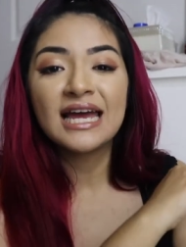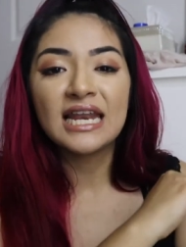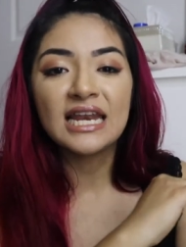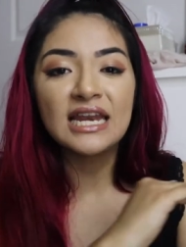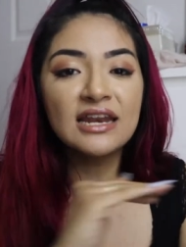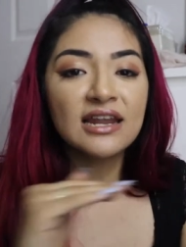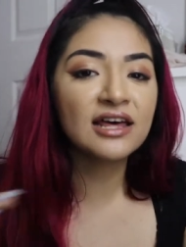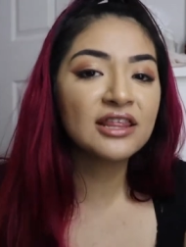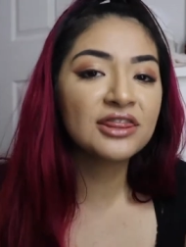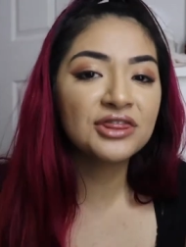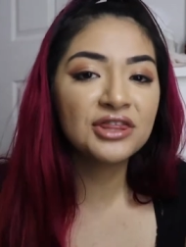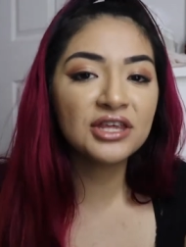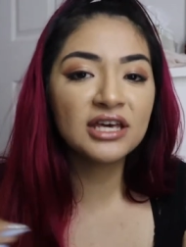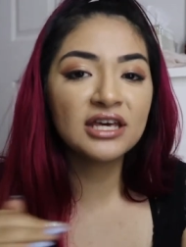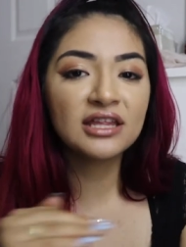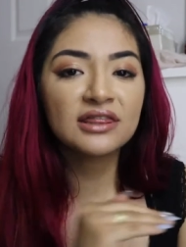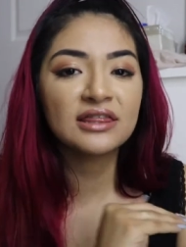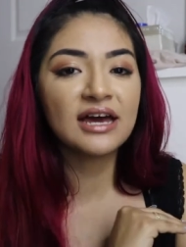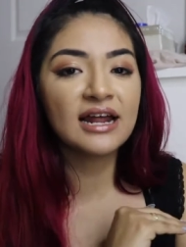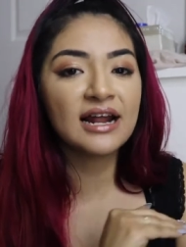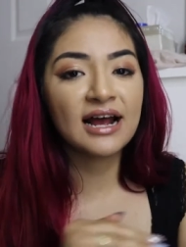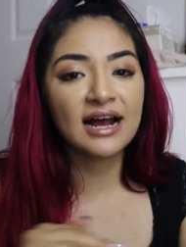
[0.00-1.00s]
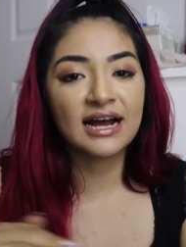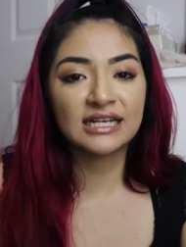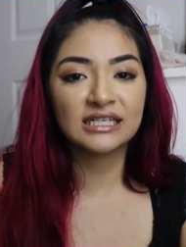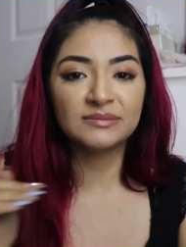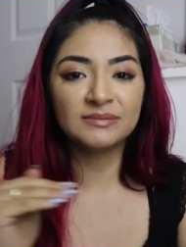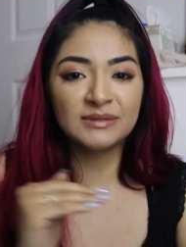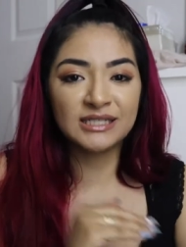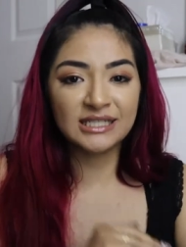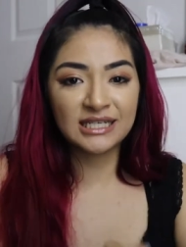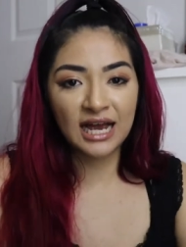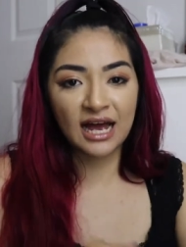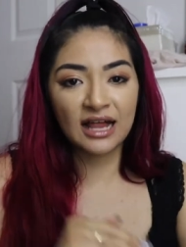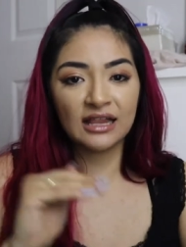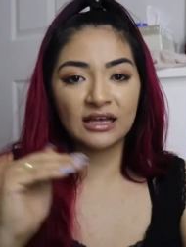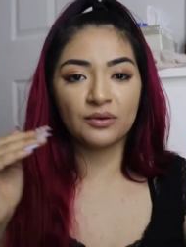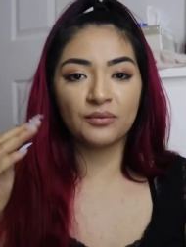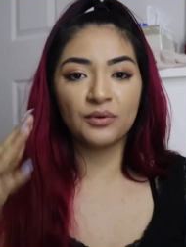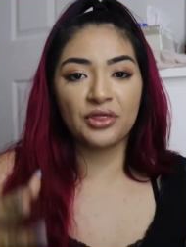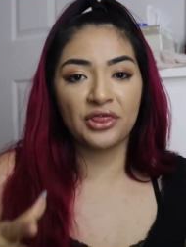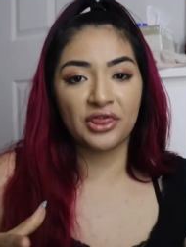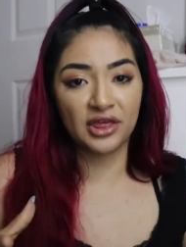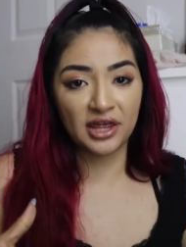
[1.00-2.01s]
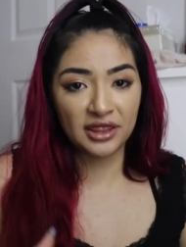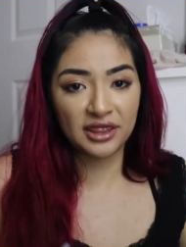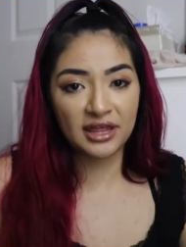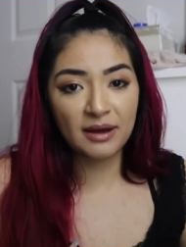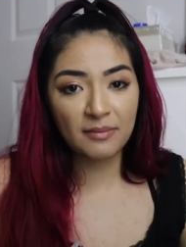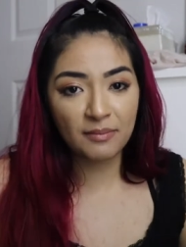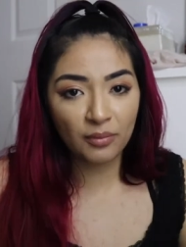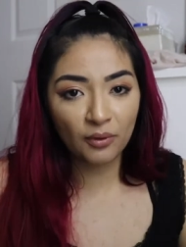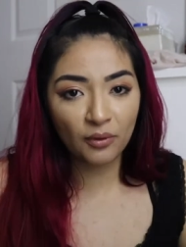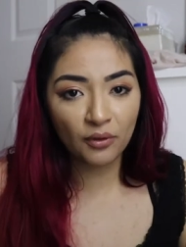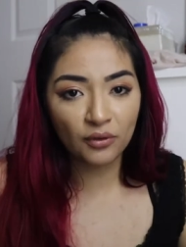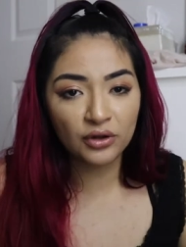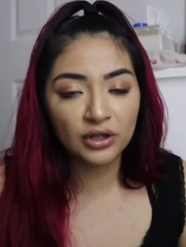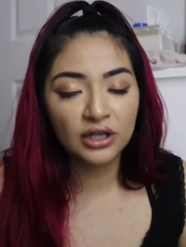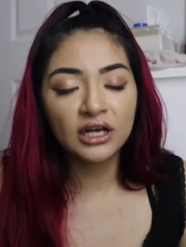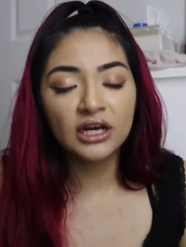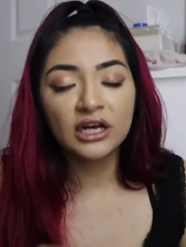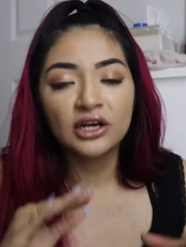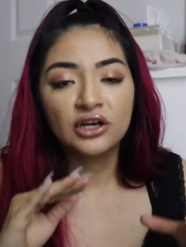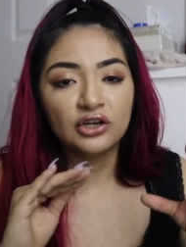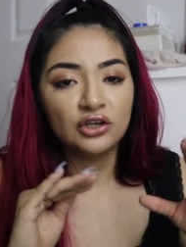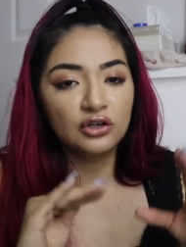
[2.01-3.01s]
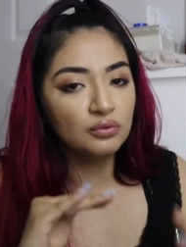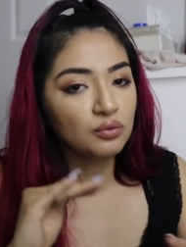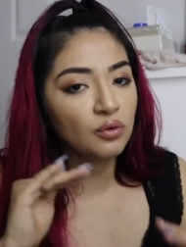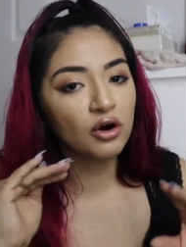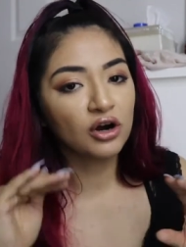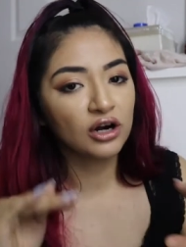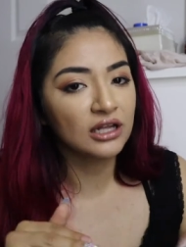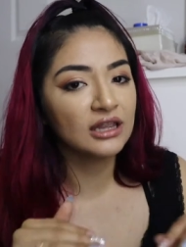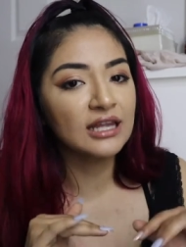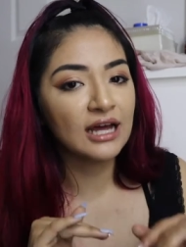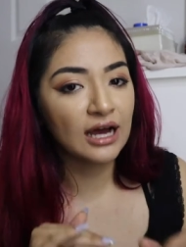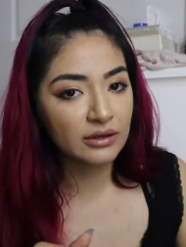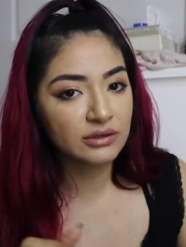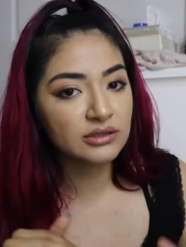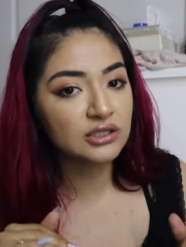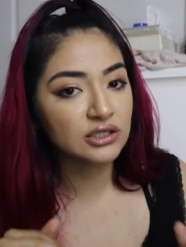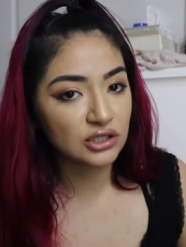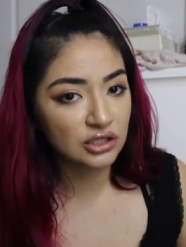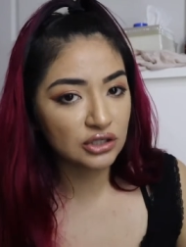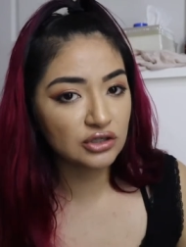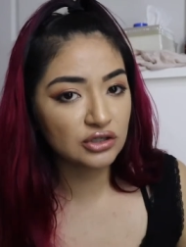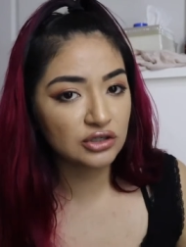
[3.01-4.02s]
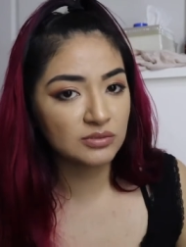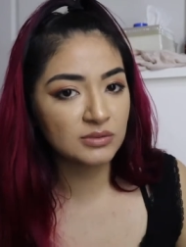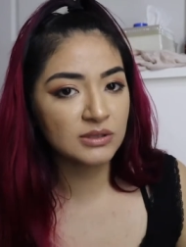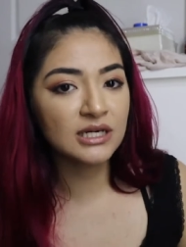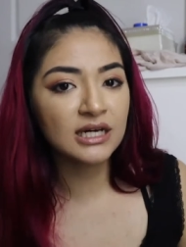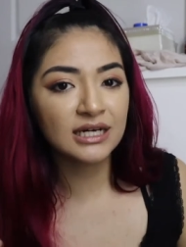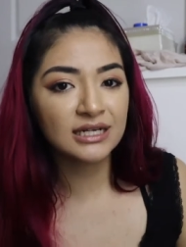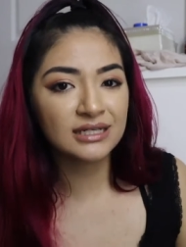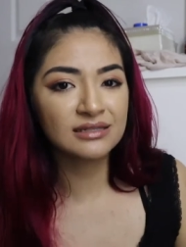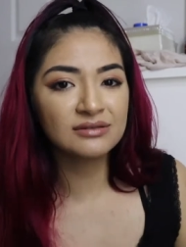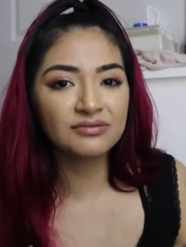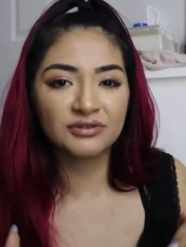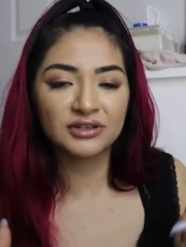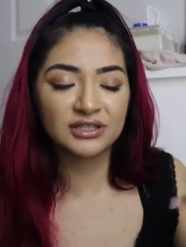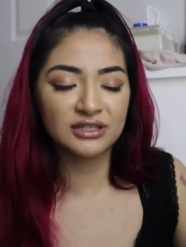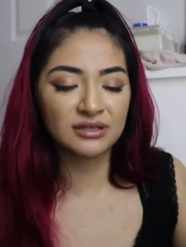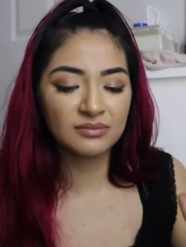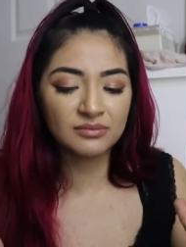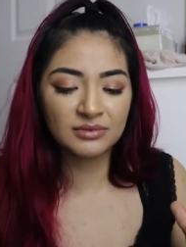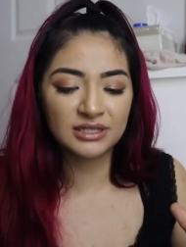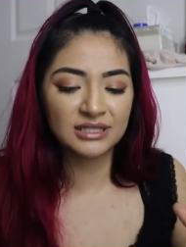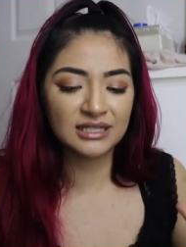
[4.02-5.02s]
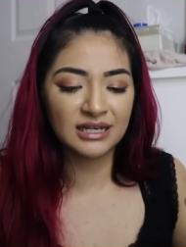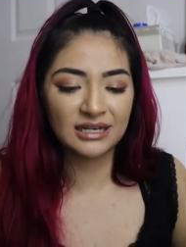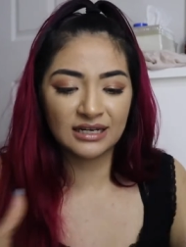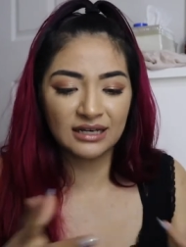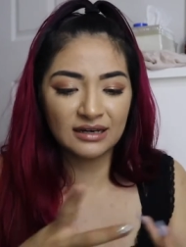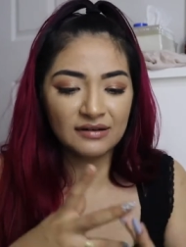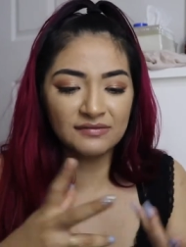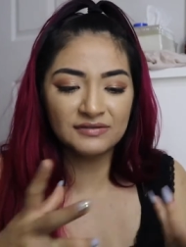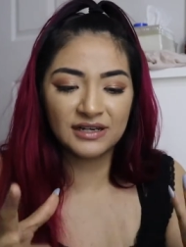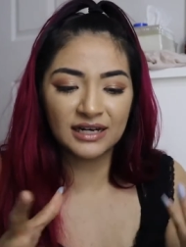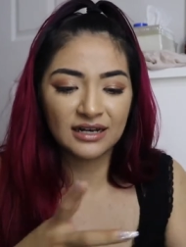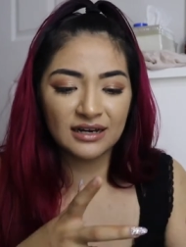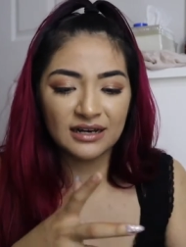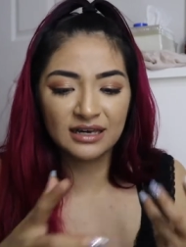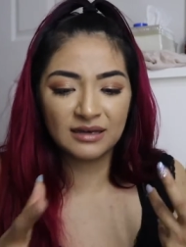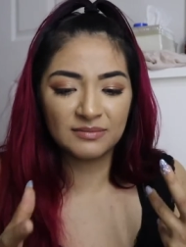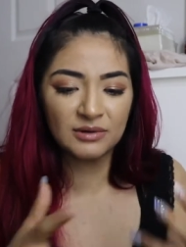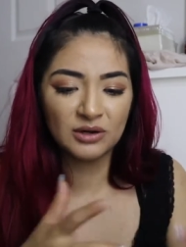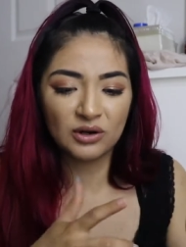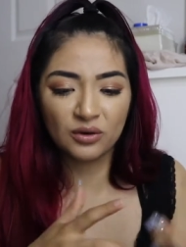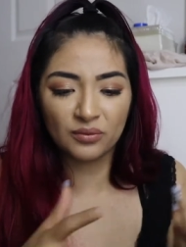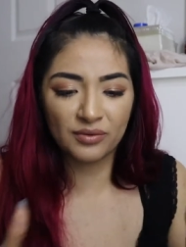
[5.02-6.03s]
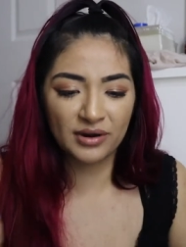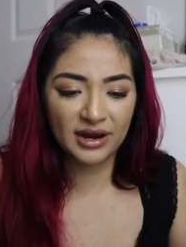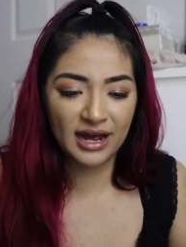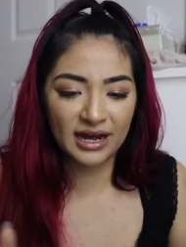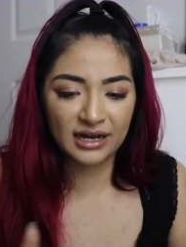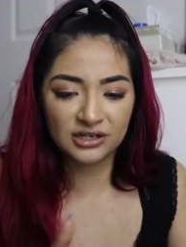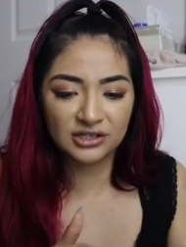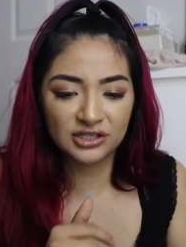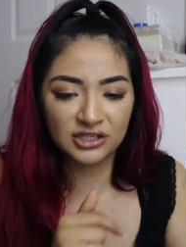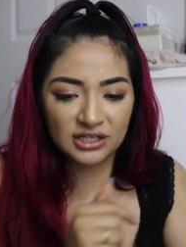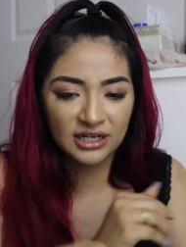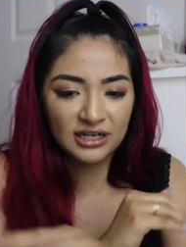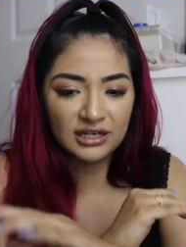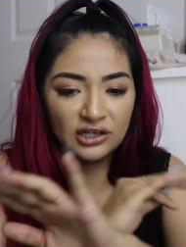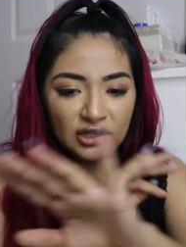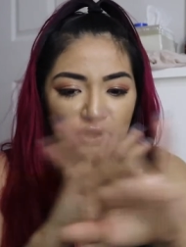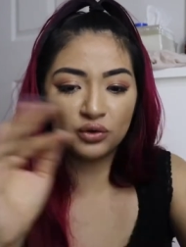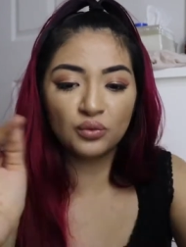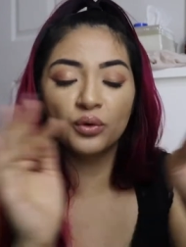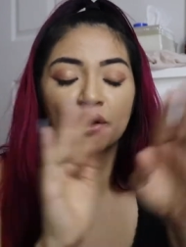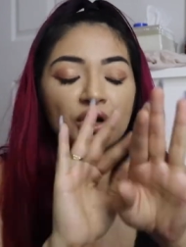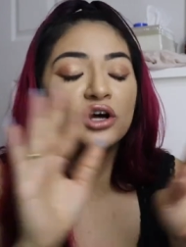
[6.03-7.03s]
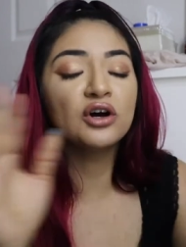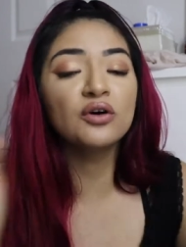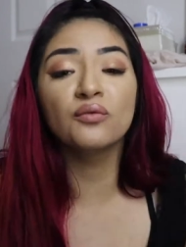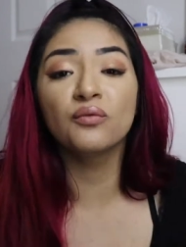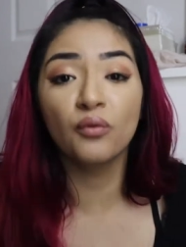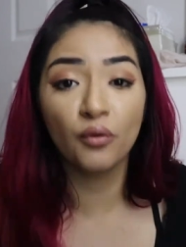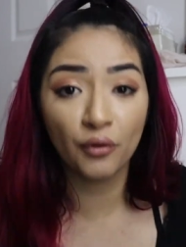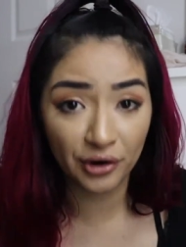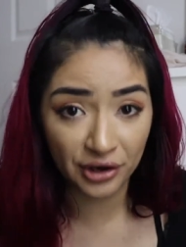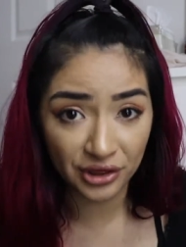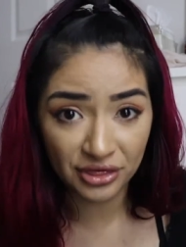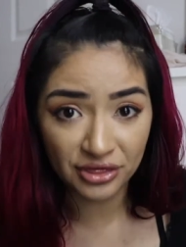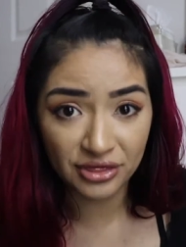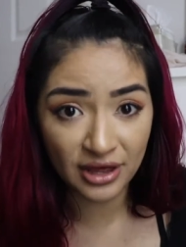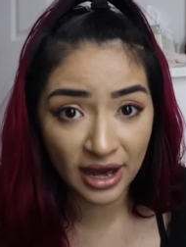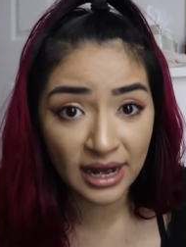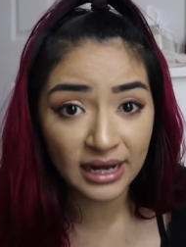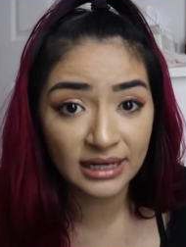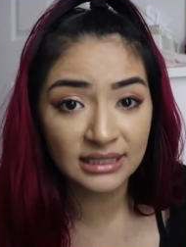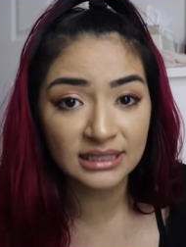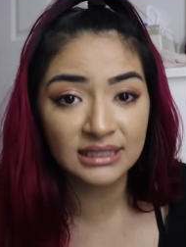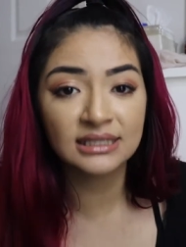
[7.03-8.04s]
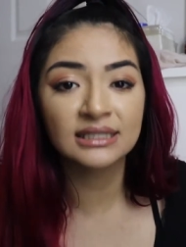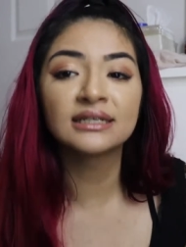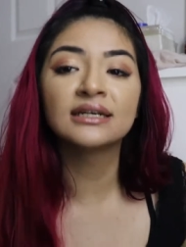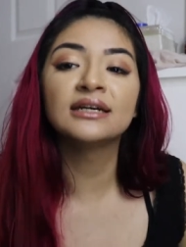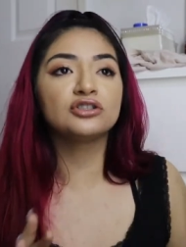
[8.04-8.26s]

nothing that has metallic within that bowl you are allowed to use because for some reason it gives like a chemical reaction and you want to avoid that.